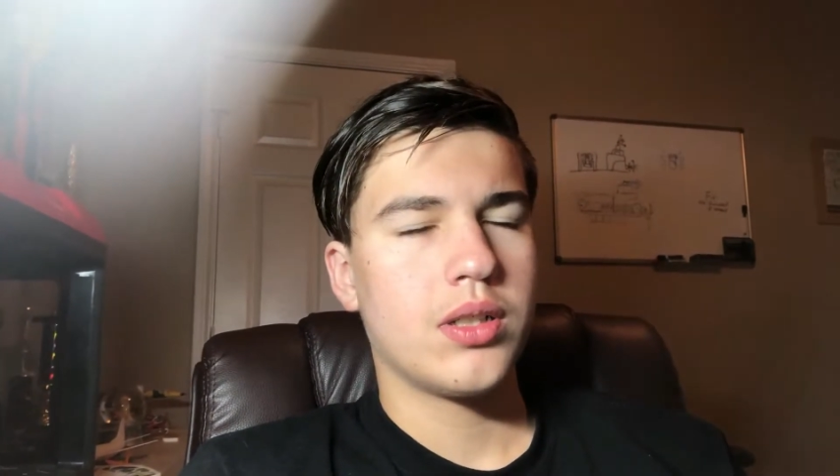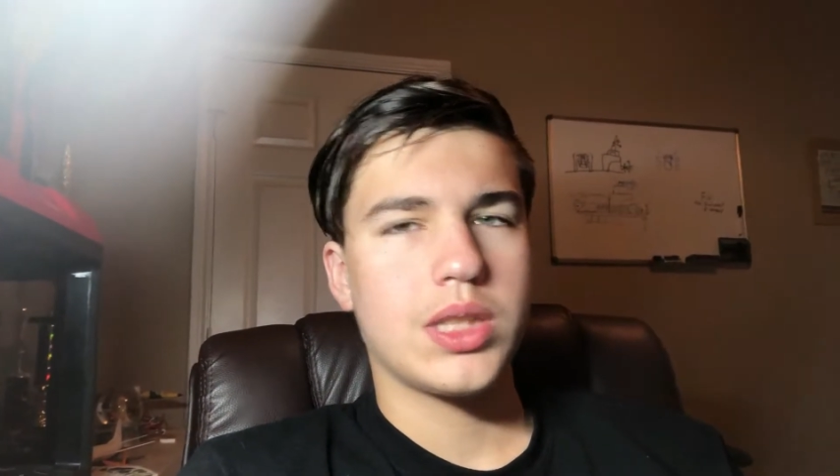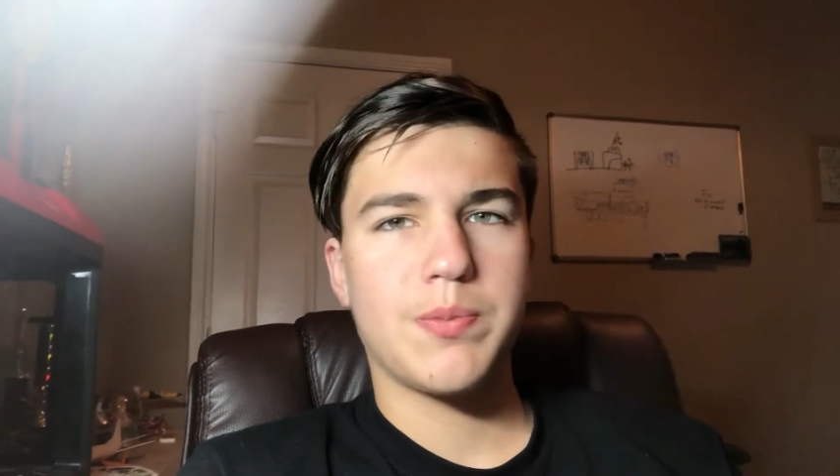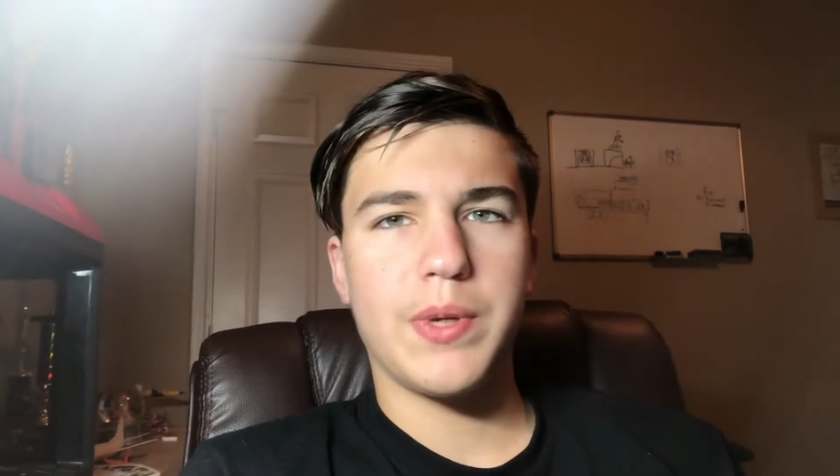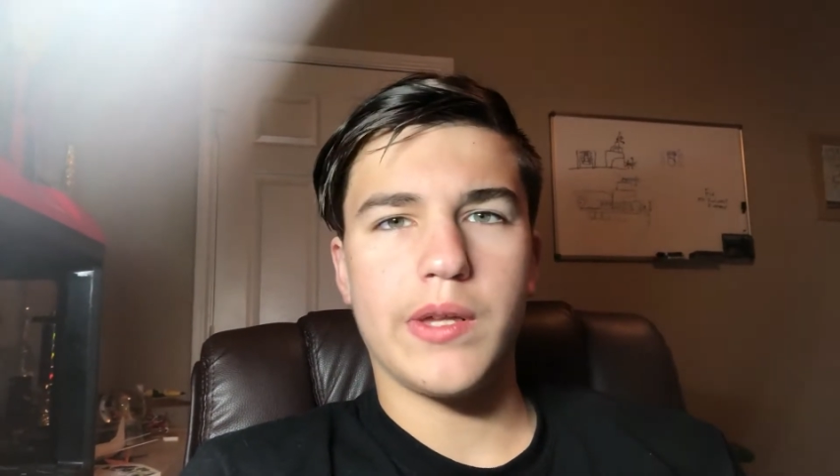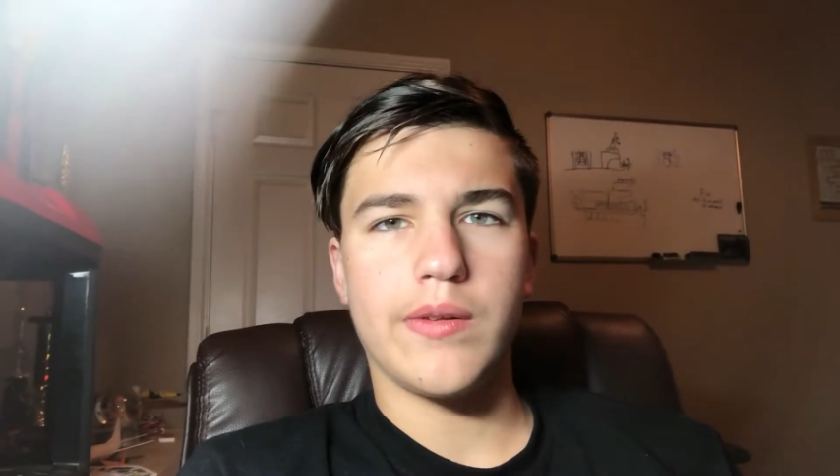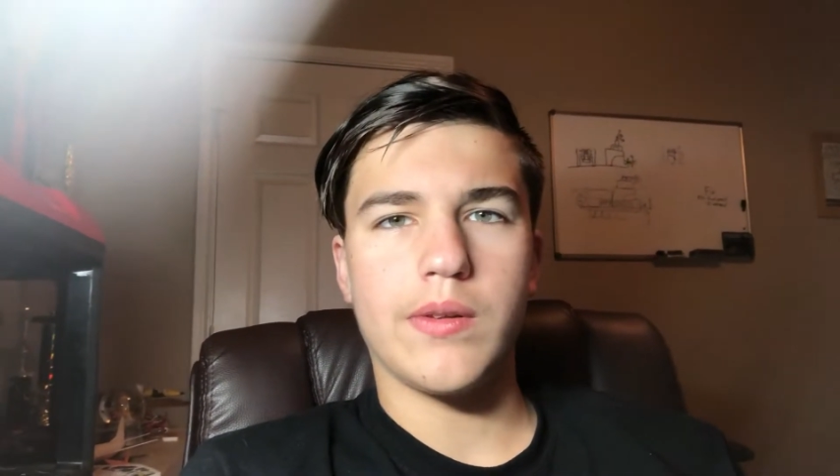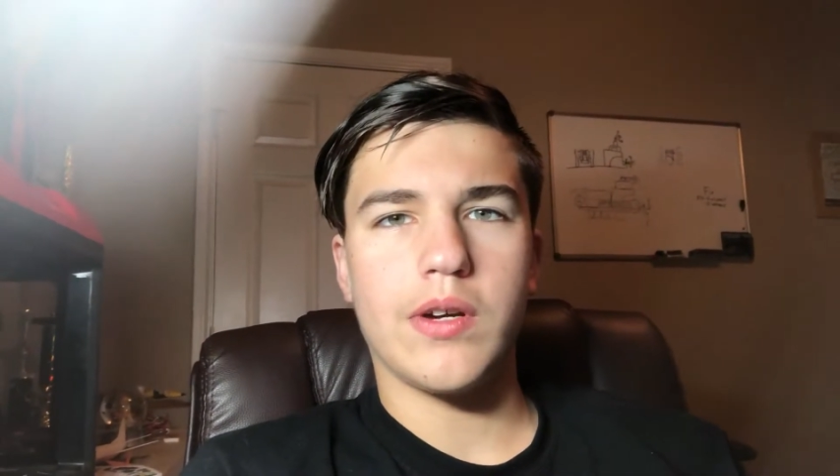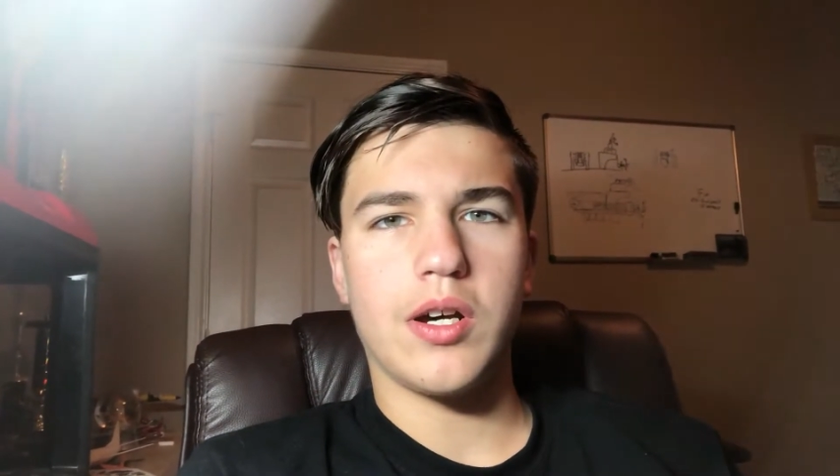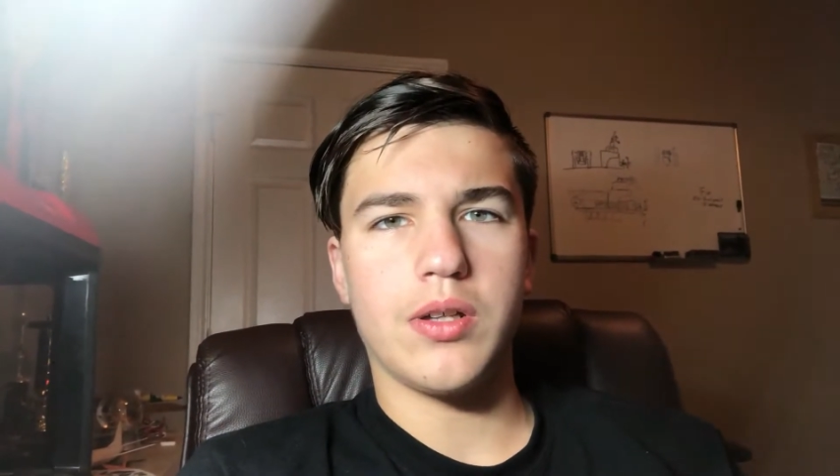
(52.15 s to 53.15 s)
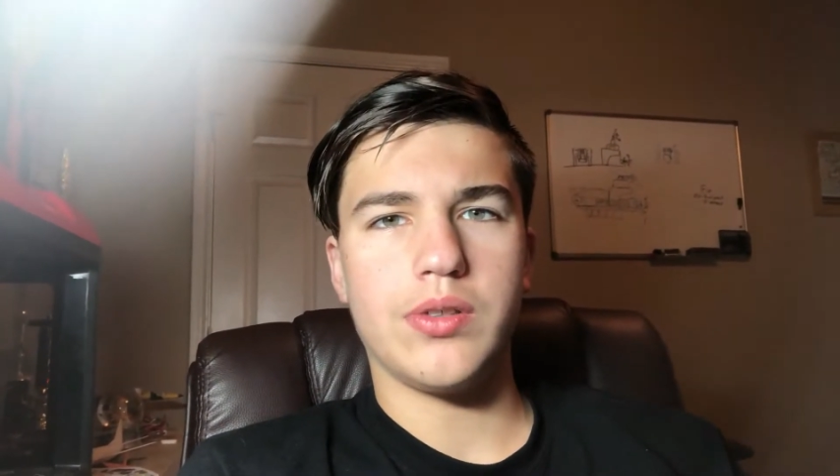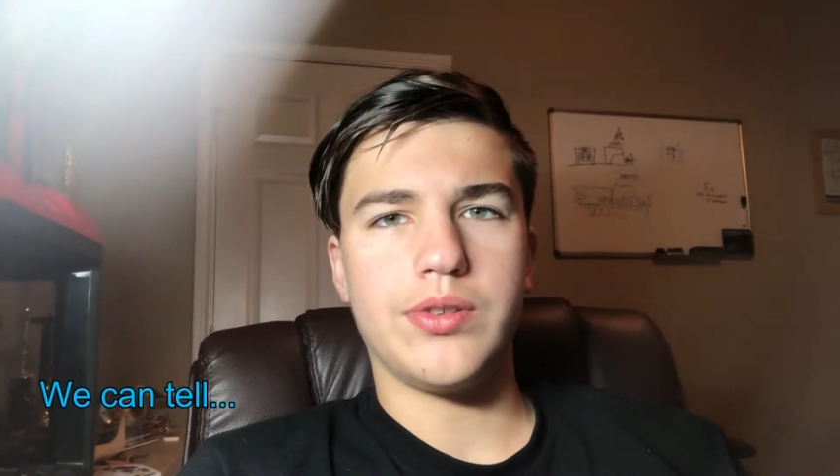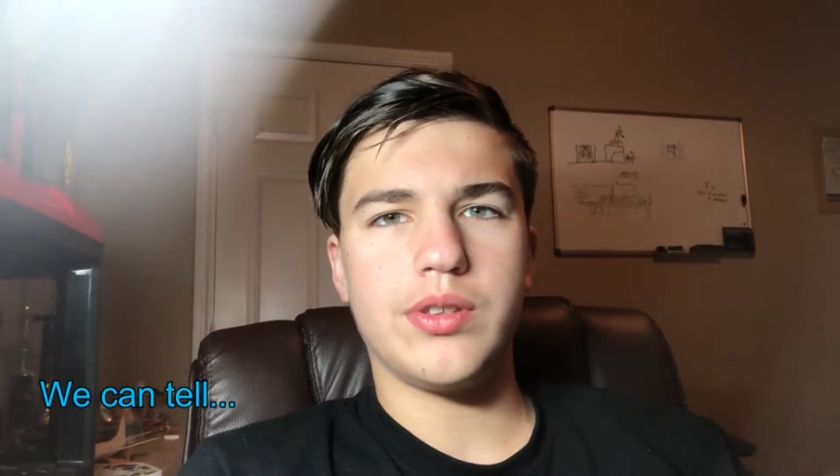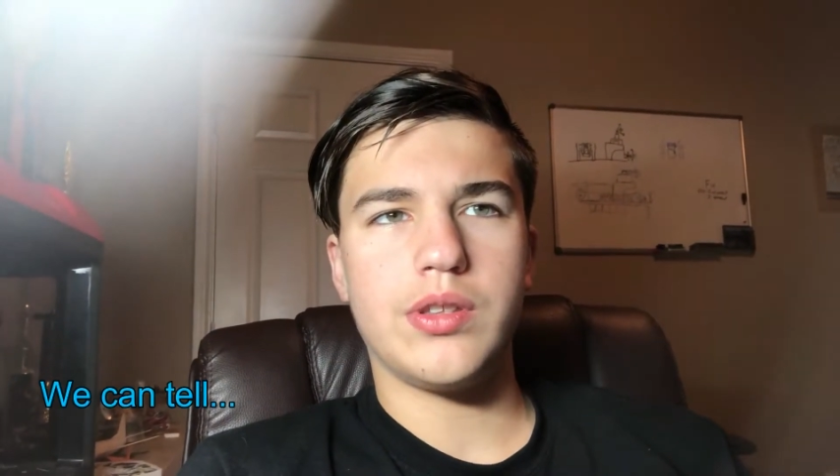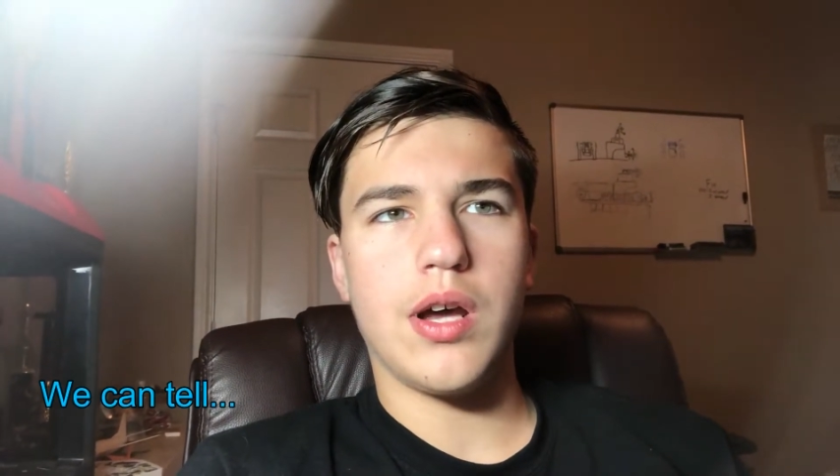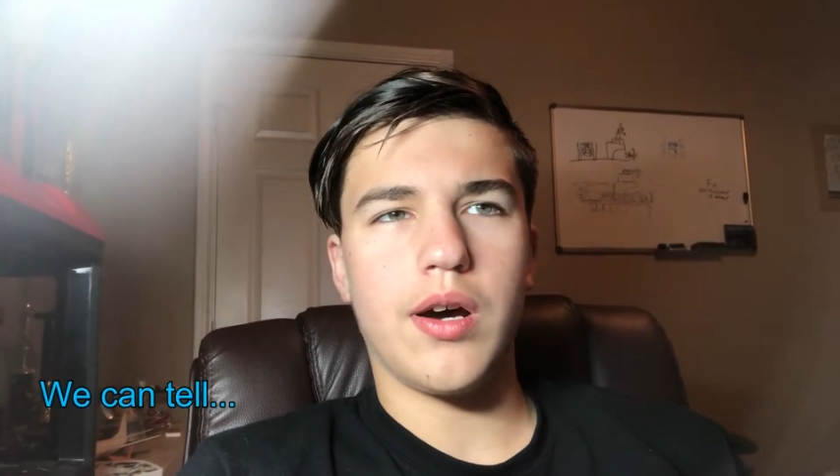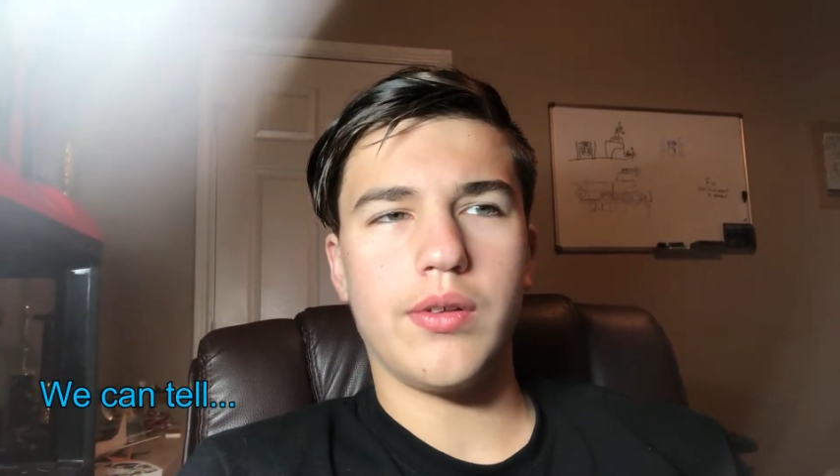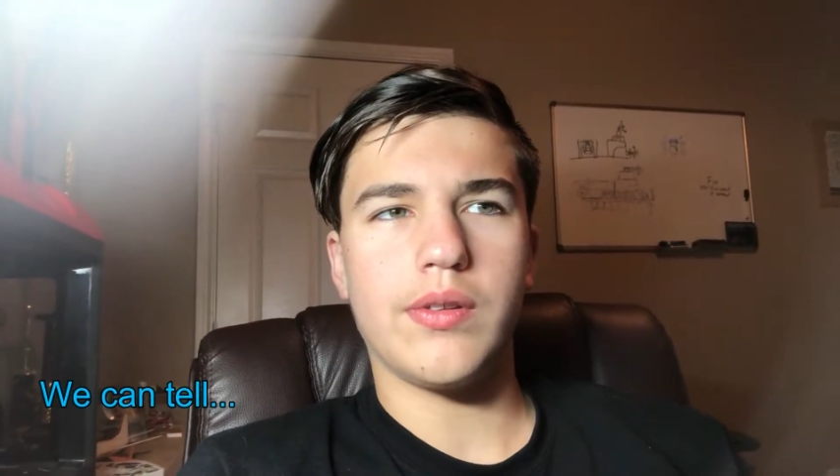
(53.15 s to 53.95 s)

it's been a, a